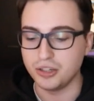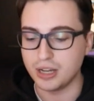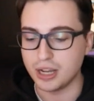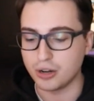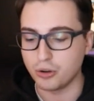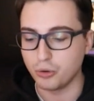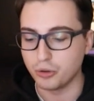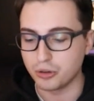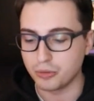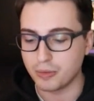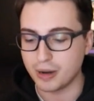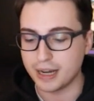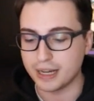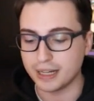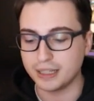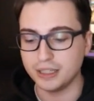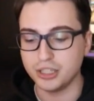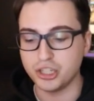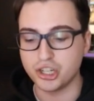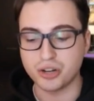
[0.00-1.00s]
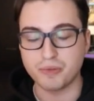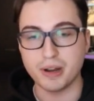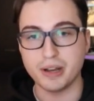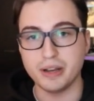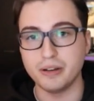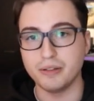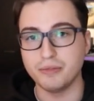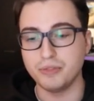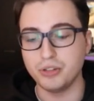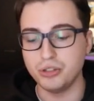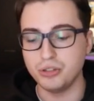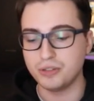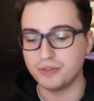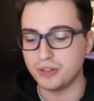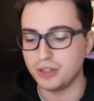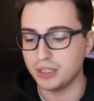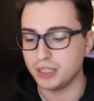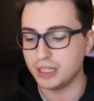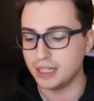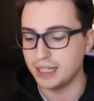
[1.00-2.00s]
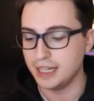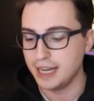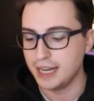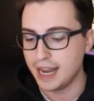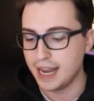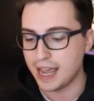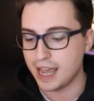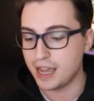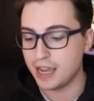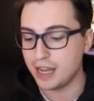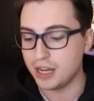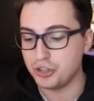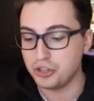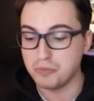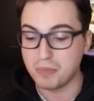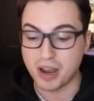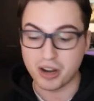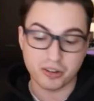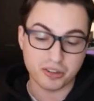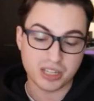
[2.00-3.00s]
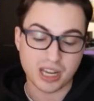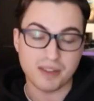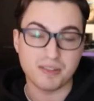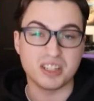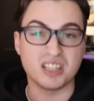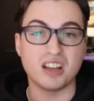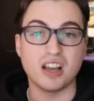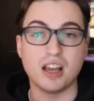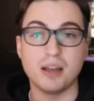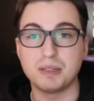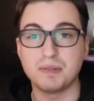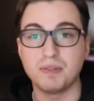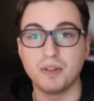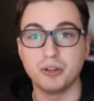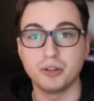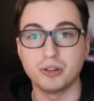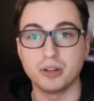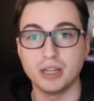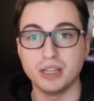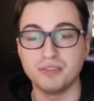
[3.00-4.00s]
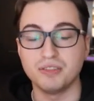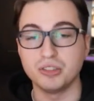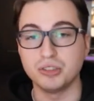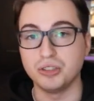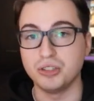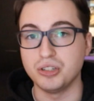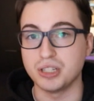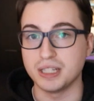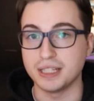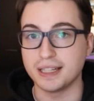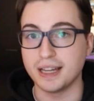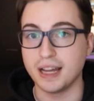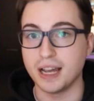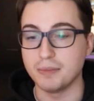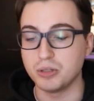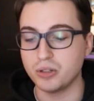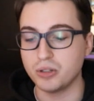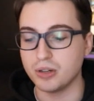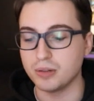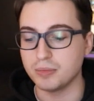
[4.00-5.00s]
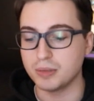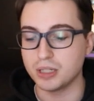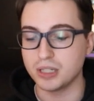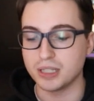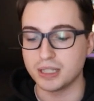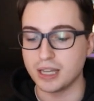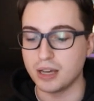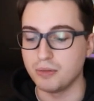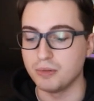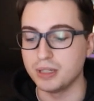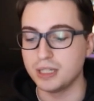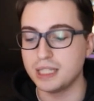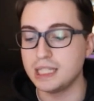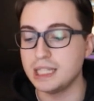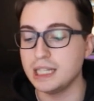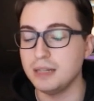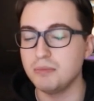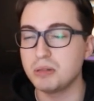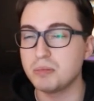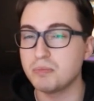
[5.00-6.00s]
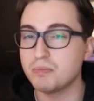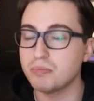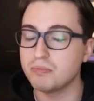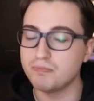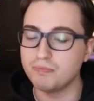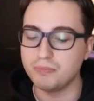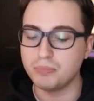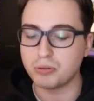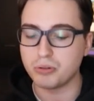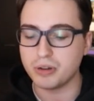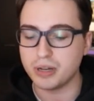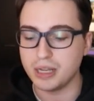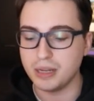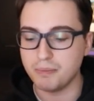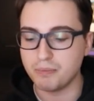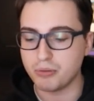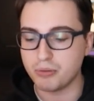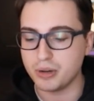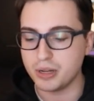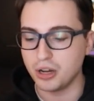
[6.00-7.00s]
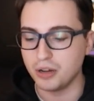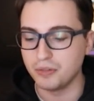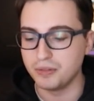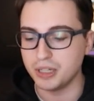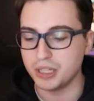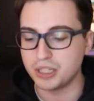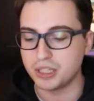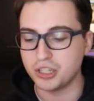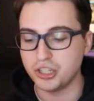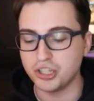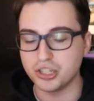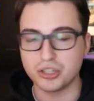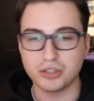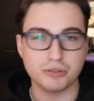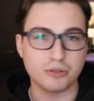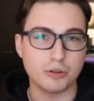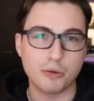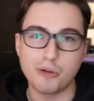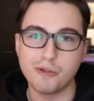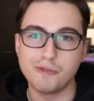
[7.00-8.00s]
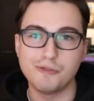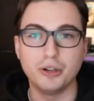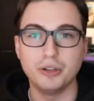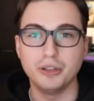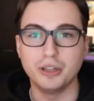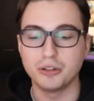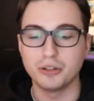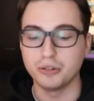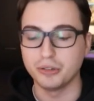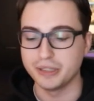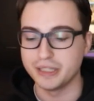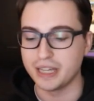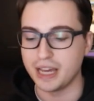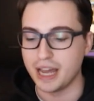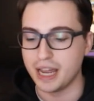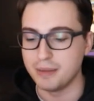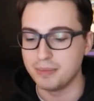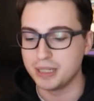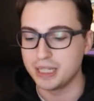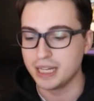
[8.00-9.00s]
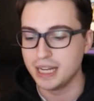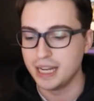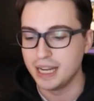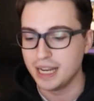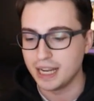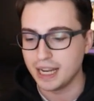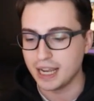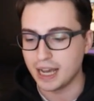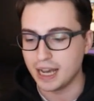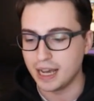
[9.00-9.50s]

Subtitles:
You get automatically generated a views folder, and you might also have a types folder if you're using TypeScript, because that one seems pretty obvious to just throw a folder called types.